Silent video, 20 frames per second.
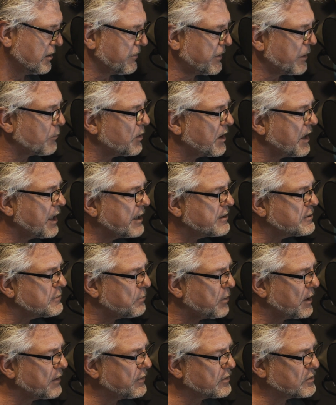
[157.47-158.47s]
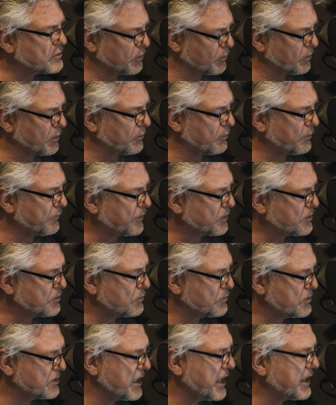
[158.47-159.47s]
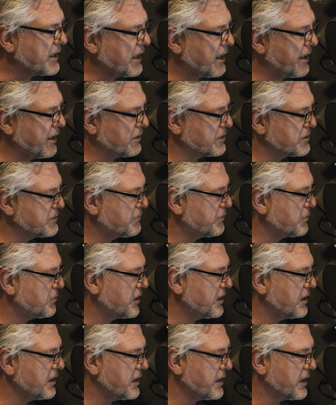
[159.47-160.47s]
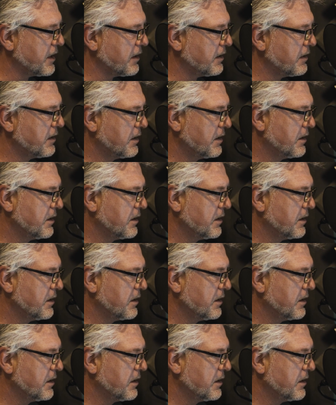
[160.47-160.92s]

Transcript: They were led by the taller of the 2 deckhands from earlier,